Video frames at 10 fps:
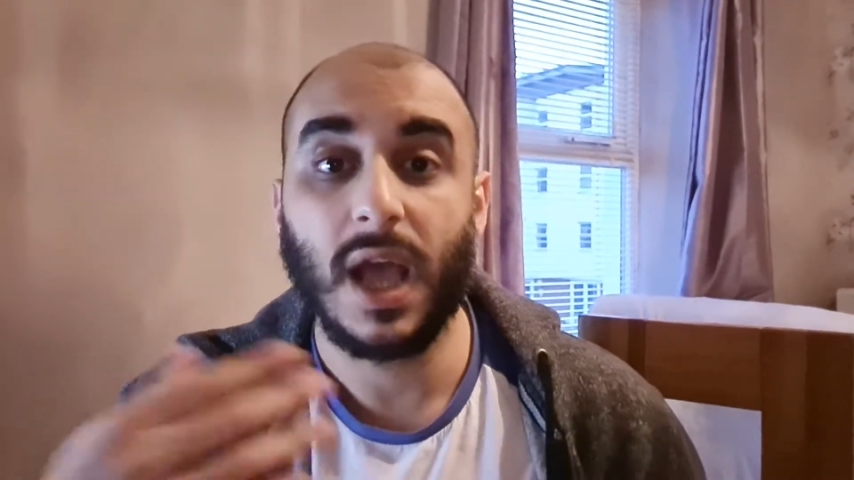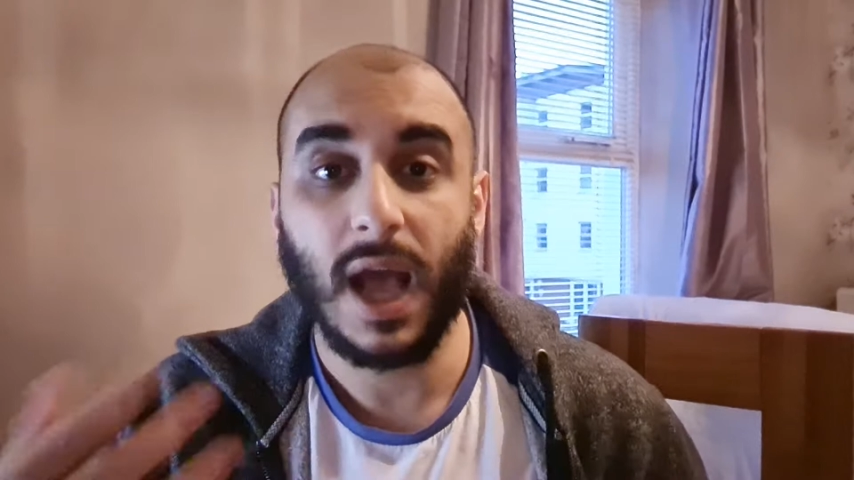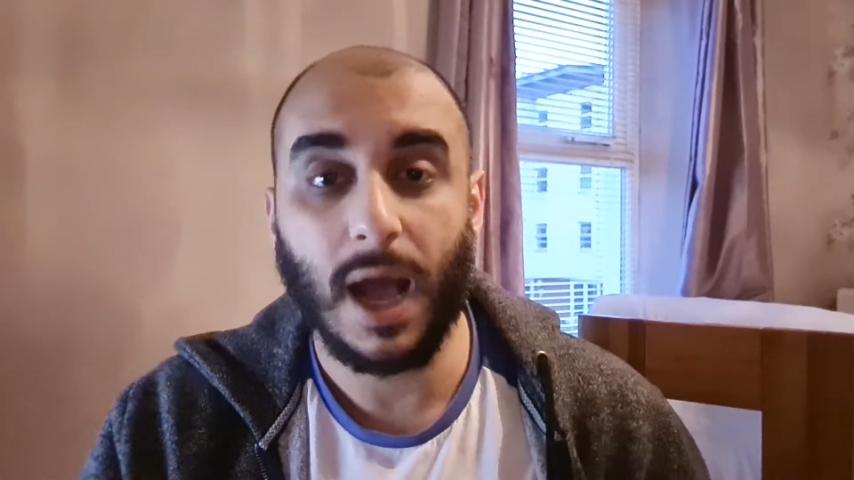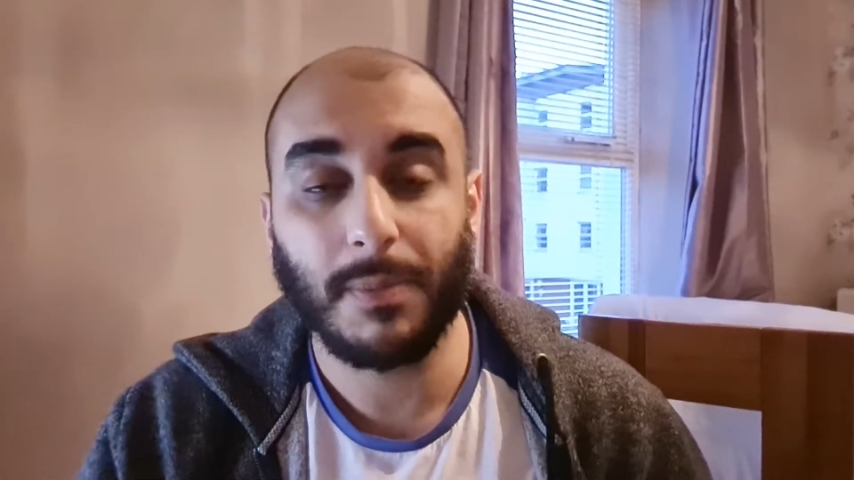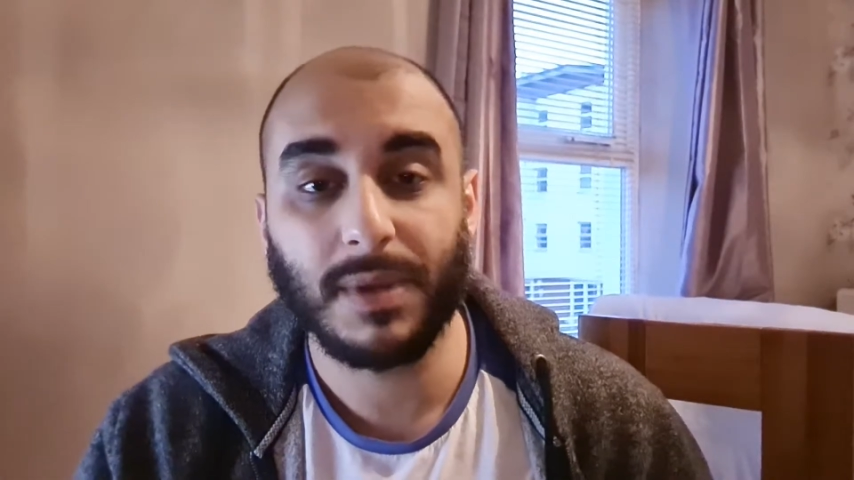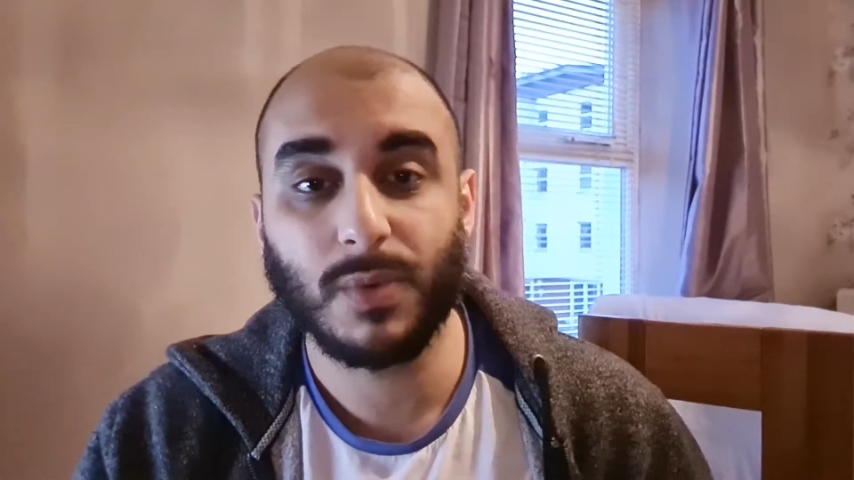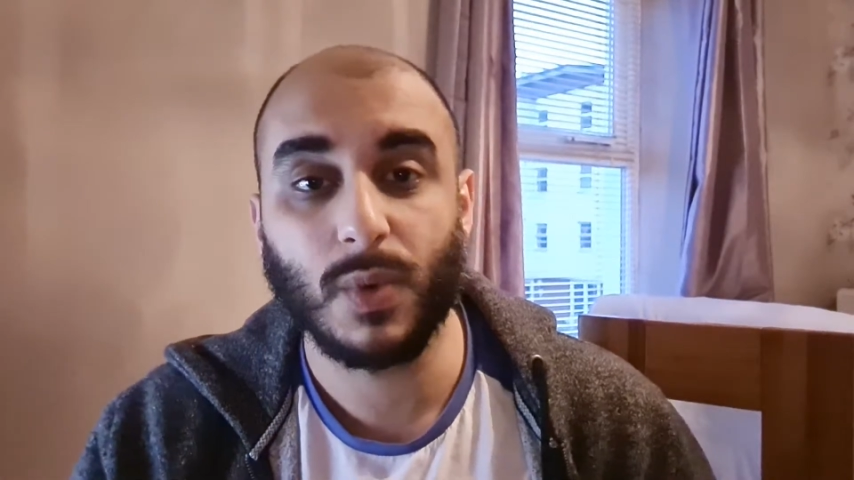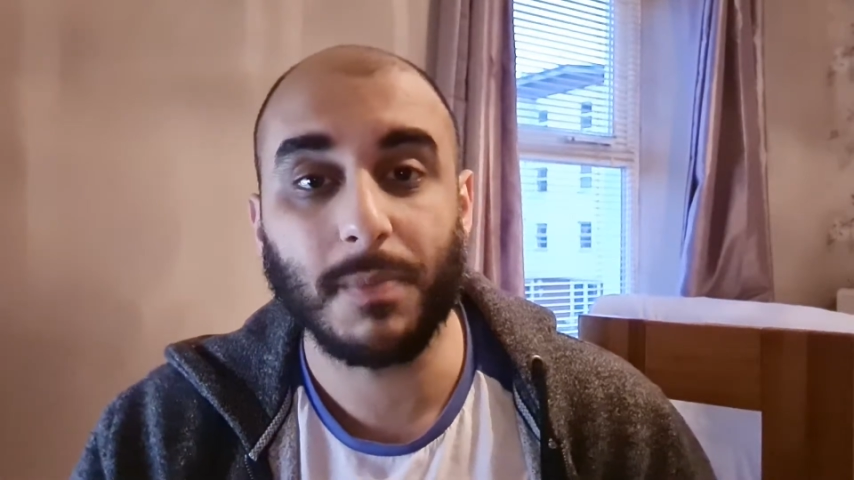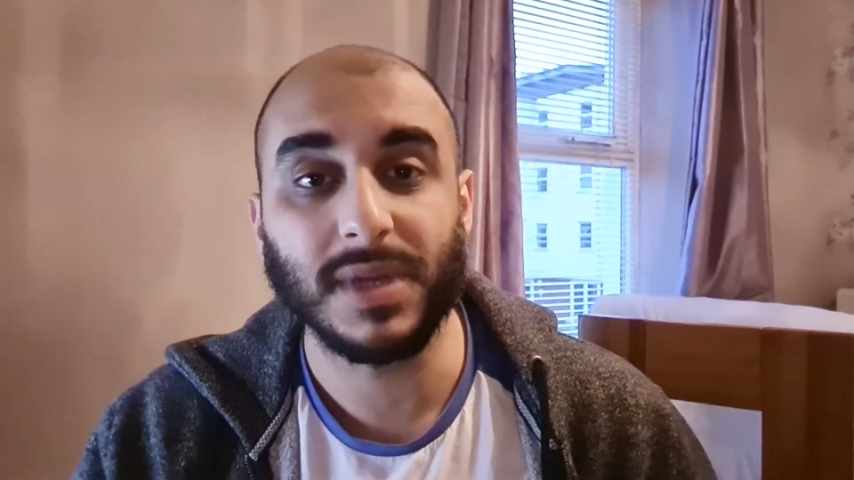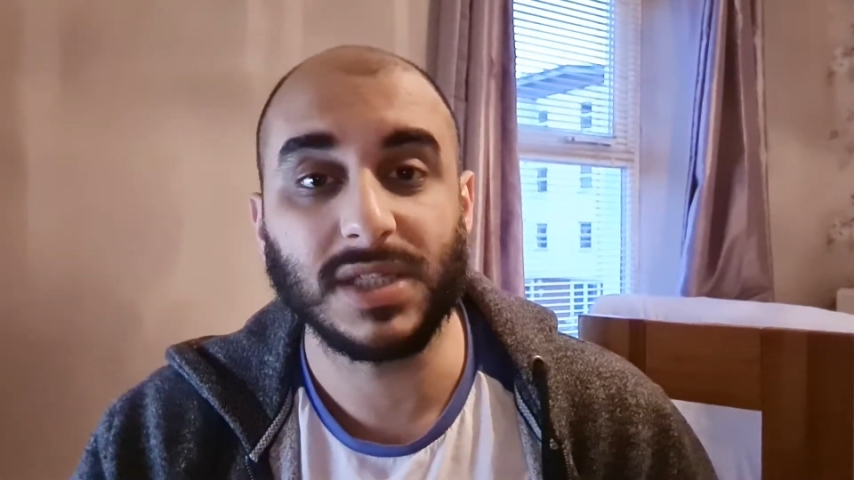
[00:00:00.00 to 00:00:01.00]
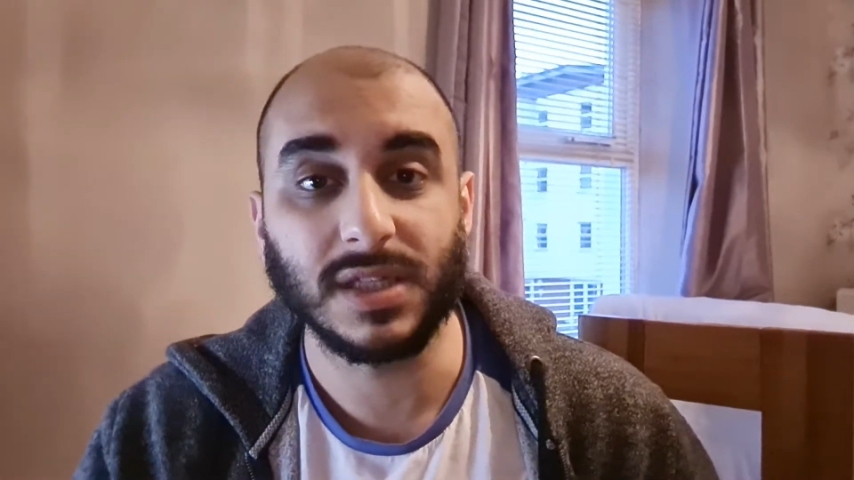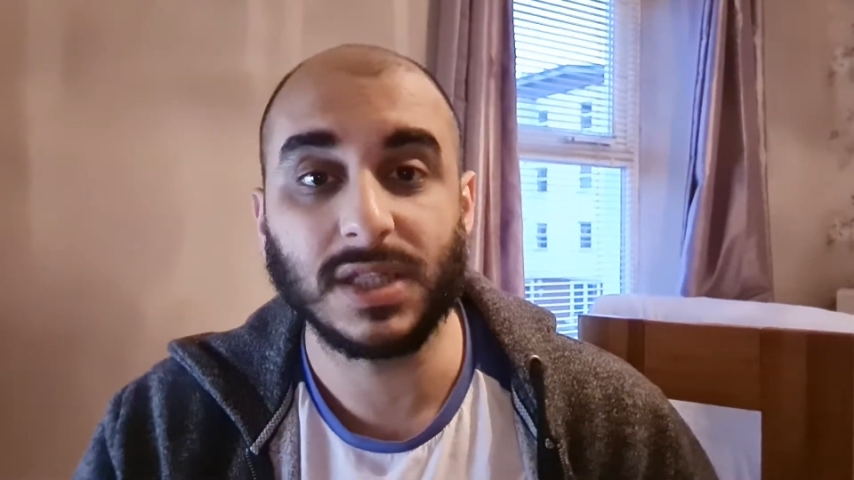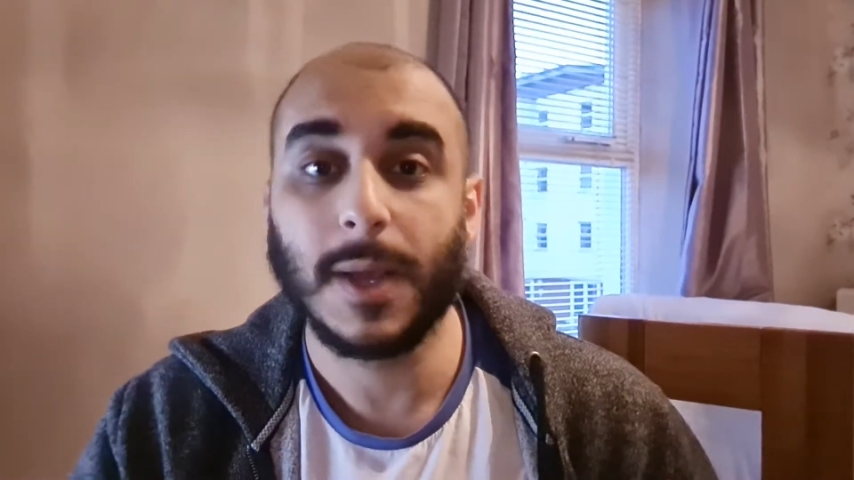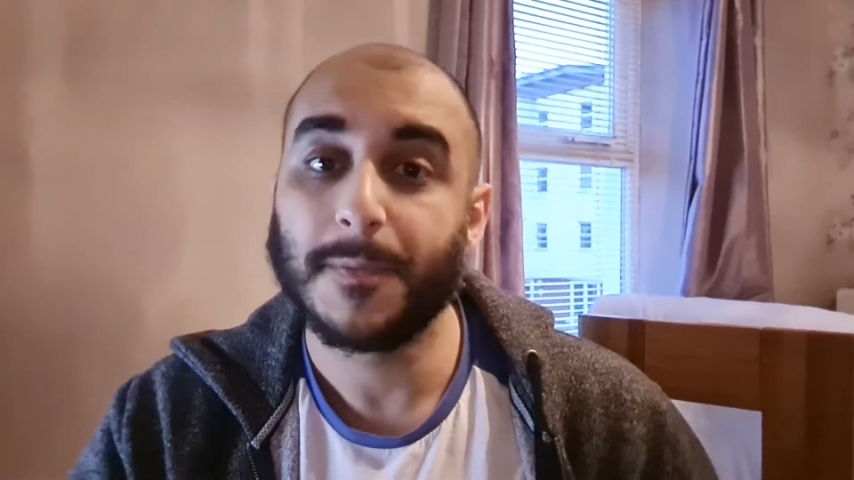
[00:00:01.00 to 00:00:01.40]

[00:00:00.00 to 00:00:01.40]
how people win business,